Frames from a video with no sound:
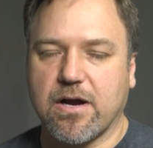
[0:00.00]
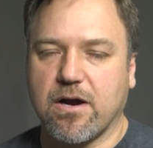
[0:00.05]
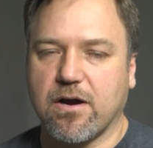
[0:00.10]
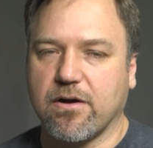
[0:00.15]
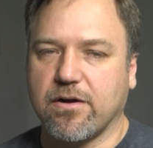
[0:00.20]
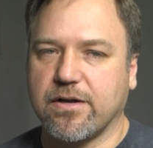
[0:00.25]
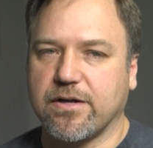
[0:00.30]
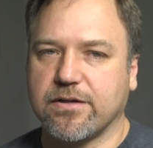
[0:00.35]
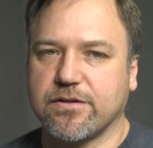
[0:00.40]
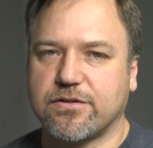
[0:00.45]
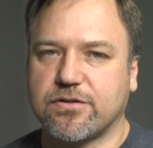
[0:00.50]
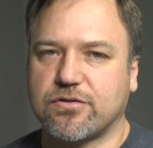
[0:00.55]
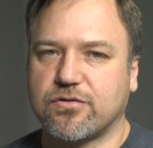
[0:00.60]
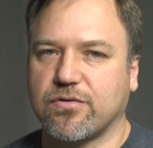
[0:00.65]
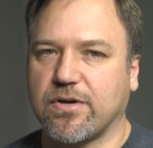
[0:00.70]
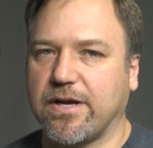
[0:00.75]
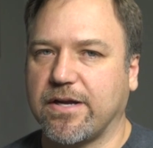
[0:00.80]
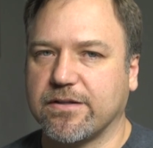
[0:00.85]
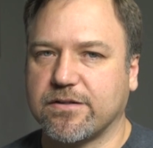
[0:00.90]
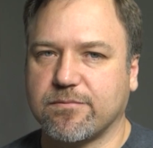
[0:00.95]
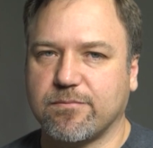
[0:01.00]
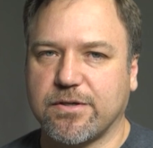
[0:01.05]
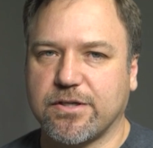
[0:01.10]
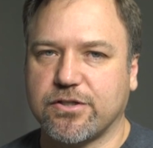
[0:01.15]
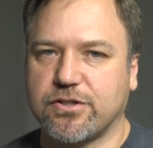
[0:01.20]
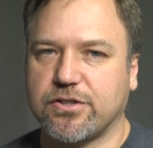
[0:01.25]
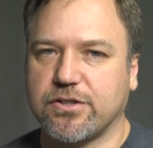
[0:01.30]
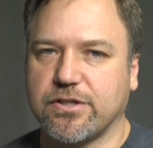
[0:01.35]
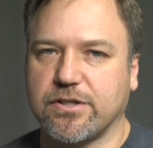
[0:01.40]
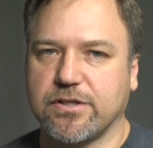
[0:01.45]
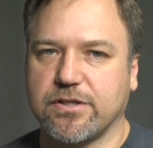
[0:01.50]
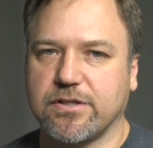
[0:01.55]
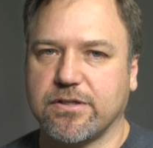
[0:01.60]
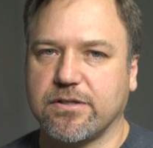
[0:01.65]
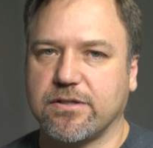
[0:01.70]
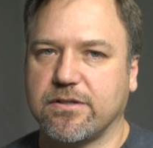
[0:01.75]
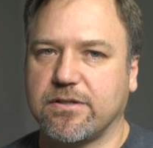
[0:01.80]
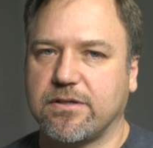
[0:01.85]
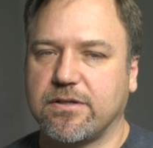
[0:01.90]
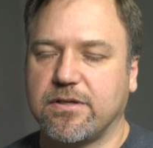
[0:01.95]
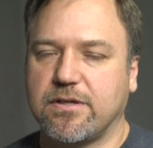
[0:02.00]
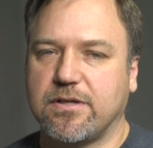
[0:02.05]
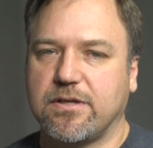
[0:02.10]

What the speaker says: harness, transmission,